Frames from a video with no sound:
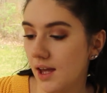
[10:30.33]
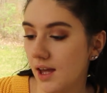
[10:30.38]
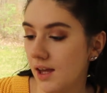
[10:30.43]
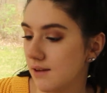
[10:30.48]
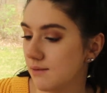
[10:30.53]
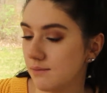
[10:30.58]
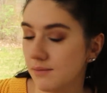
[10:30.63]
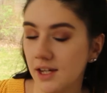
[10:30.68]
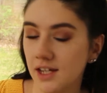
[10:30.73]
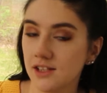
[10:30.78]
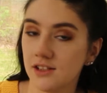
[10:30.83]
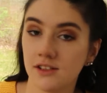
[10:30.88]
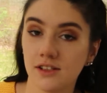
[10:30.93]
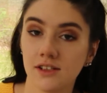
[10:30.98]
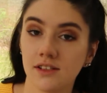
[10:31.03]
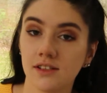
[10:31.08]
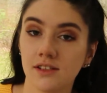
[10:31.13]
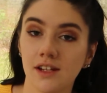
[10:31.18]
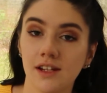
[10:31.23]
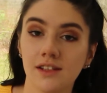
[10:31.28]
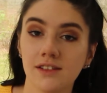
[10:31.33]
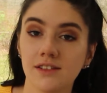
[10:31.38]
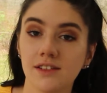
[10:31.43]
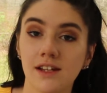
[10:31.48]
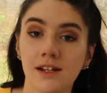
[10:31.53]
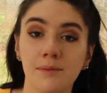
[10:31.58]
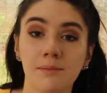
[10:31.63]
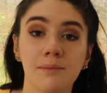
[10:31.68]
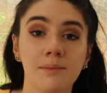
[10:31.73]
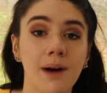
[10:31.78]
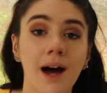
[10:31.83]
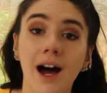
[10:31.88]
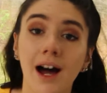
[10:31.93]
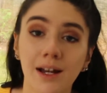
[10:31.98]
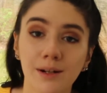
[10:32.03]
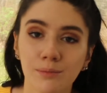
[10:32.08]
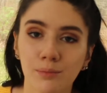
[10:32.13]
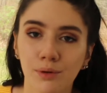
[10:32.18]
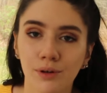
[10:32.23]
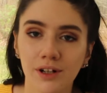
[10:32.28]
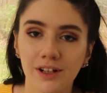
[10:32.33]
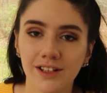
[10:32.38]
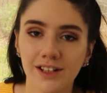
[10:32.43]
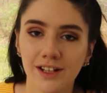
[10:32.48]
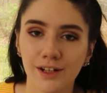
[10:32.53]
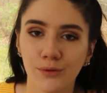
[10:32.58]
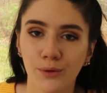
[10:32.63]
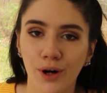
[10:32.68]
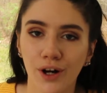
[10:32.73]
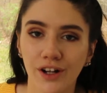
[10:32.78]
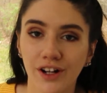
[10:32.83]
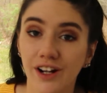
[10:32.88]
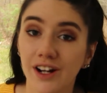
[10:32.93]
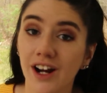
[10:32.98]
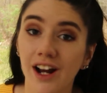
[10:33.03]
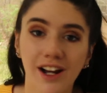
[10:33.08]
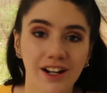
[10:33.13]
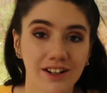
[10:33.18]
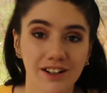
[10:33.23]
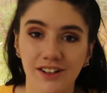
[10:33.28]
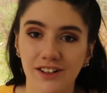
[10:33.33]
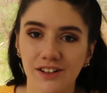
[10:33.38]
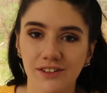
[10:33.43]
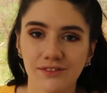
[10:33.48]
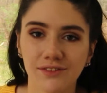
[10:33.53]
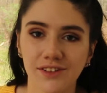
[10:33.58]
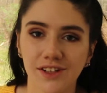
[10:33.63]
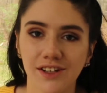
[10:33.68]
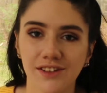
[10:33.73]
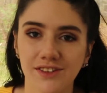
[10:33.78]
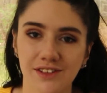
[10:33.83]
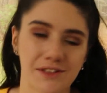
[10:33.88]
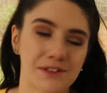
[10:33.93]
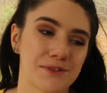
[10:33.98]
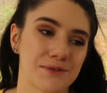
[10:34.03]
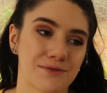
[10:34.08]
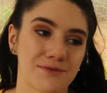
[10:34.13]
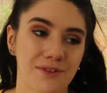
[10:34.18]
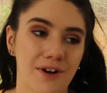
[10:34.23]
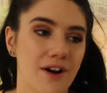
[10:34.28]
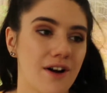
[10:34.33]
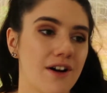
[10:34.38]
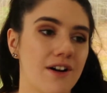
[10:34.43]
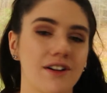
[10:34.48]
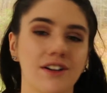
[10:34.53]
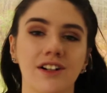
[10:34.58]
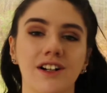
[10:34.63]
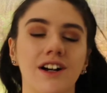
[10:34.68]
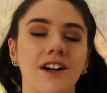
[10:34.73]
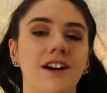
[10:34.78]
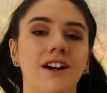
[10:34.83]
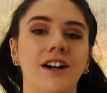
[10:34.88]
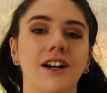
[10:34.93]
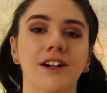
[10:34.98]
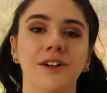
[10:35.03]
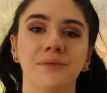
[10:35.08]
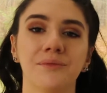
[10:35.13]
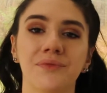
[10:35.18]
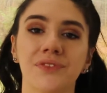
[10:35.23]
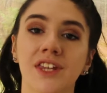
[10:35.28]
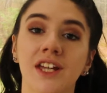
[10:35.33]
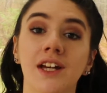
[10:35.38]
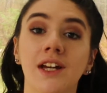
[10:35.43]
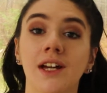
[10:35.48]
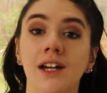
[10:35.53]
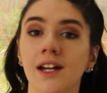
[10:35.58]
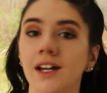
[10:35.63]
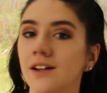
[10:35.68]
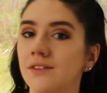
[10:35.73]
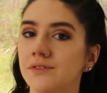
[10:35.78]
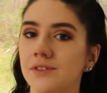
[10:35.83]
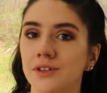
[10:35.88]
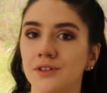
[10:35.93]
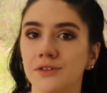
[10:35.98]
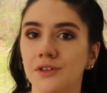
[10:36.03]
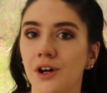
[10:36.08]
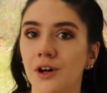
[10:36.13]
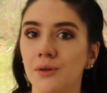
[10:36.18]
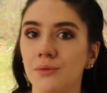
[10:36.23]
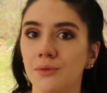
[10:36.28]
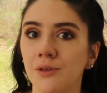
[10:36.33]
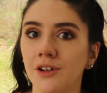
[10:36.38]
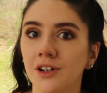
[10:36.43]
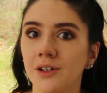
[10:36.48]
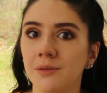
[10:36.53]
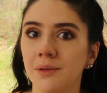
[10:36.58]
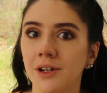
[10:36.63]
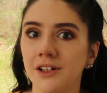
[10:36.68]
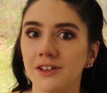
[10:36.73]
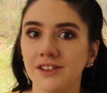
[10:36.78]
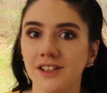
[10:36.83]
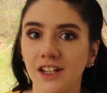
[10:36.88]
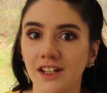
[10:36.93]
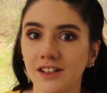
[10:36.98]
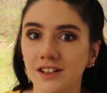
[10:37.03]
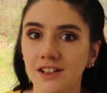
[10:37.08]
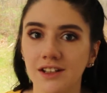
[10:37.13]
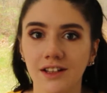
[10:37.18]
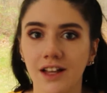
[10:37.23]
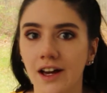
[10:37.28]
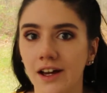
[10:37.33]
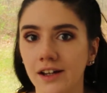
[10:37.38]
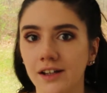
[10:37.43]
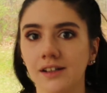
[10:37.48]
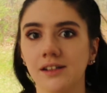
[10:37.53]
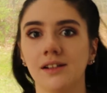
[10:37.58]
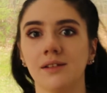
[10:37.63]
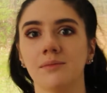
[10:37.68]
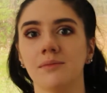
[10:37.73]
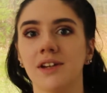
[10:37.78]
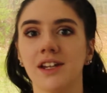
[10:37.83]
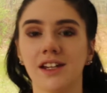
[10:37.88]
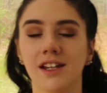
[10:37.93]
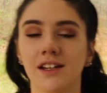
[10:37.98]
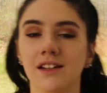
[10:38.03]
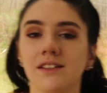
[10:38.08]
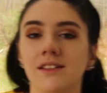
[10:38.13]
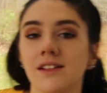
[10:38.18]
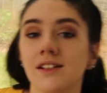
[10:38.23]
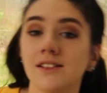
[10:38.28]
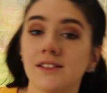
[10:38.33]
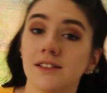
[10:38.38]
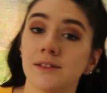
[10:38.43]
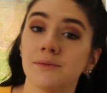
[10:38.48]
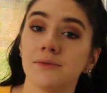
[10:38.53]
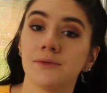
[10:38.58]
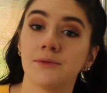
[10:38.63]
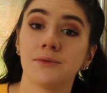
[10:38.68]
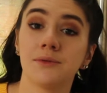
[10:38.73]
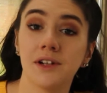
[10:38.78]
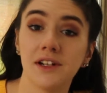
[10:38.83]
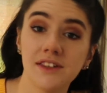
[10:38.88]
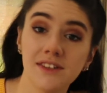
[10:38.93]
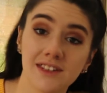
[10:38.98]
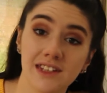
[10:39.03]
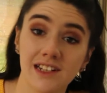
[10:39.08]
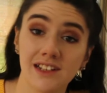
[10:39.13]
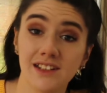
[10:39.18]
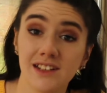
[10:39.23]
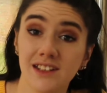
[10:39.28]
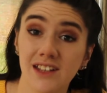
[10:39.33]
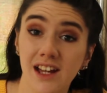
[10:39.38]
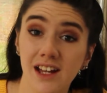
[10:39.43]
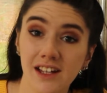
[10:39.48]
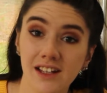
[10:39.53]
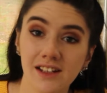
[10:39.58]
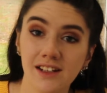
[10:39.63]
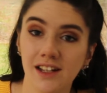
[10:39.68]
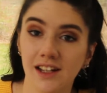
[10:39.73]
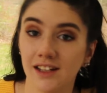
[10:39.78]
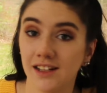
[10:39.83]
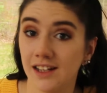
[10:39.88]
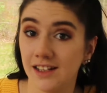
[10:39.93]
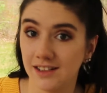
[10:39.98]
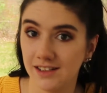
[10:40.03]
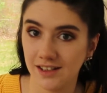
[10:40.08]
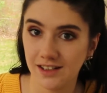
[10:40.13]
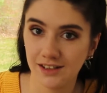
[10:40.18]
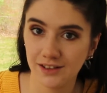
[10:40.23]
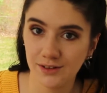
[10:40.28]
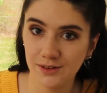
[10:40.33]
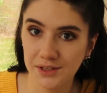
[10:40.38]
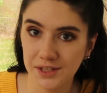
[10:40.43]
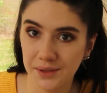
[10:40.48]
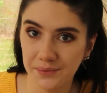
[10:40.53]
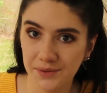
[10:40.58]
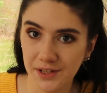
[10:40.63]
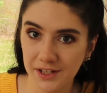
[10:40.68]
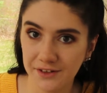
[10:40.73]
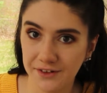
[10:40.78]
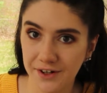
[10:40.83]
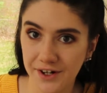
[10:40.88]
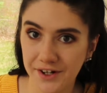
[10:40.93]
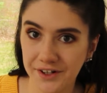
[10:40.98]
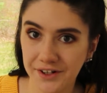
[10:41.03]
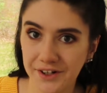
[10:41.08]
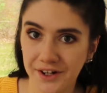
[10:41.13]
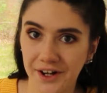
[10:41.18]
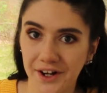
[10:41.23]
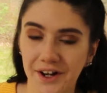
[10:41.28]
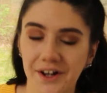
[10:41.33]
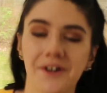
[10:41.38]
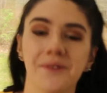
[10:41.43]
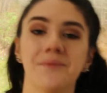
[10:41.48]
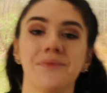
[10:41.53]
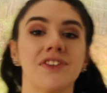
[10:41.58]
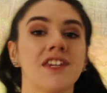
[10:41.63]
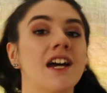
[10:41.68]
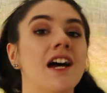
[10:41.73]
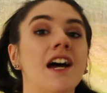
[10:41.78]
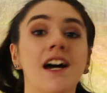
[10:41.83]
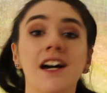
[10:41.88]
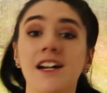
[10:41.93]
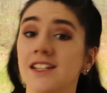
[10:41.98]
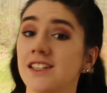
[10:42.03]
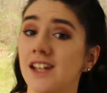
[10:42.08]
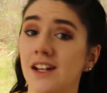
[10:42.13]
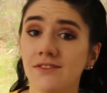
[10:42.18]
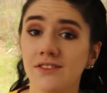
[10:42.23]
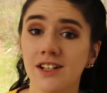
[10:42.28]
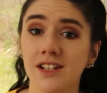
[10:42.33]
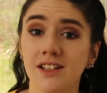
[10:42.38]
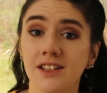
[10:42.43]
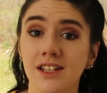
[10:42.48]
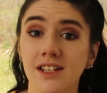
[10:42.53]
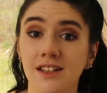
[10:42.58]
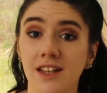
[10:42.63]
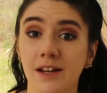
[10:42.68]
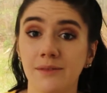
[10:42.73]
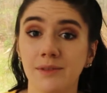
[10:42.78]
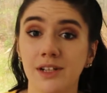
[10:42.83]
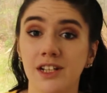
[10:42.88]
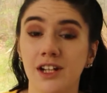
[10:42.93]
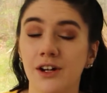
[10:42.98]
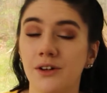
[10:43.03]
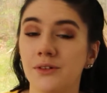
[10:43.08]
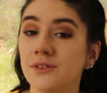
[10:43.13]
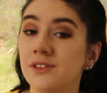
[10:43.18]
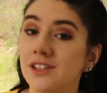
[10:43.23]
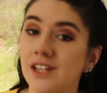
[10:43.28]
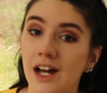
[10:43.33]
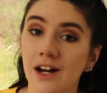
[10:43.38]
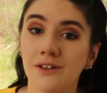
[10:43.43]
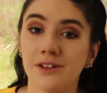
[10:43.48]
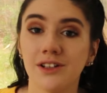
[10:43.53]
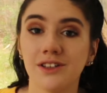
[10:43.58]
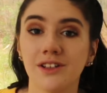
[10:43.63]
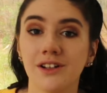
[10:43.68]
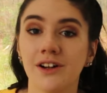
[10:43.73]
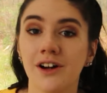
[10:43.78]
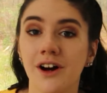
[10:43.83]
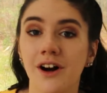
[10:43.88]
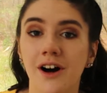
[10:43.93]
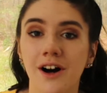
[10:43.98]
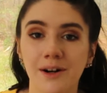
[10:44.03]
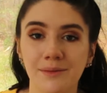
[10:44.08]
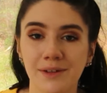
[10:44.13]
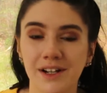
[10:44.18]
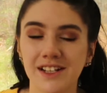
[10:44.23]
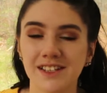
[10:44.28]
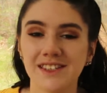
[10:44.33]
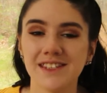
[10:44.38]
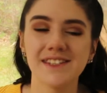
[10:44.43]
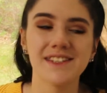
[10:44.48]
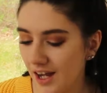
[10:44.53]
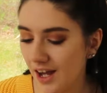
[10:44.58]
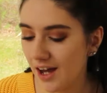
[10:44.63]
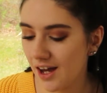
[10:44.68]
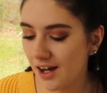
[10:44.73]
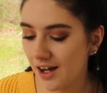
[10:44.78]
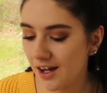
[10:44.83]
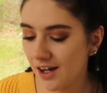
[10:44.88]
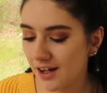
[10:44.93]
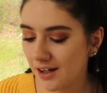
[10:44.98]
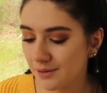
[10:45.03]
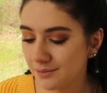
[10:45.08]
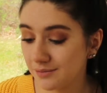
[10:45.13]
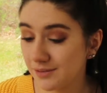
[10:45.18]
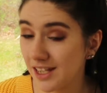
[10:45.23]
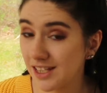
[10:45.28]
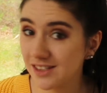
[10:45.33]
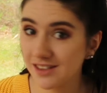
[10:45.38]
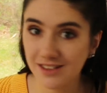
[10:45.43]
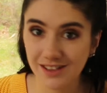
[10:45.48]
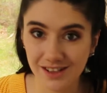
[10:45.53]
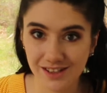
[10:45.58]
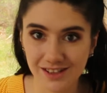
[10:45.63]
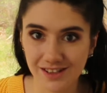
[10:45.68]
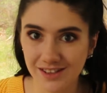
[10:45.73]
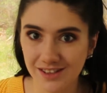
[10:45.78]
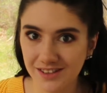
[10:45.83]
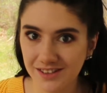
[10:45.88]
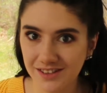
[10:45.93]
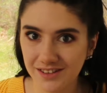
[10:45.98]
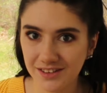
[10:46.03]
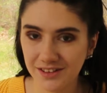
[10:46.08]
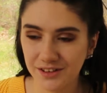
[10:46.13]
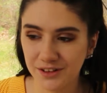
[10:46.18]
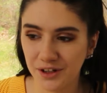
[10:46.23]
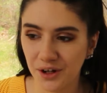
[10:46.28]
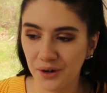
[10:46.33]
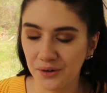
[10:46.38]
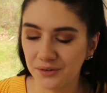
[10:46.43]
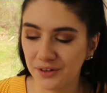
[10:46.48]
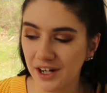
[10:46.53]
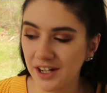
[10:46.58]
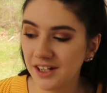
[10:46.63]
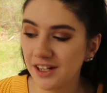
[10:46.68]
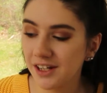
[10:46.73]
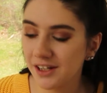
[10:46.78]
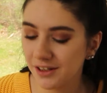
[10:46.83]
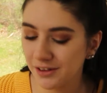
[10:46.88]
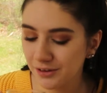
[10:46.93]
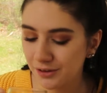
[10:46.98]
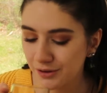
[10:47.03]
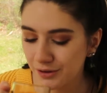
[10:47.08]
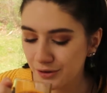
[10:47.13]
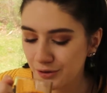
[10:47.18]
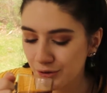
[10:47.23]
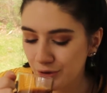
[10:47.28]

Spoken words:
It may just taste like bad boiling water. I could have done this wrong. If you know more about dandelion and making things with dandelion, and I did do something wrong, definitely let me know down in the comments. Let's just go right in.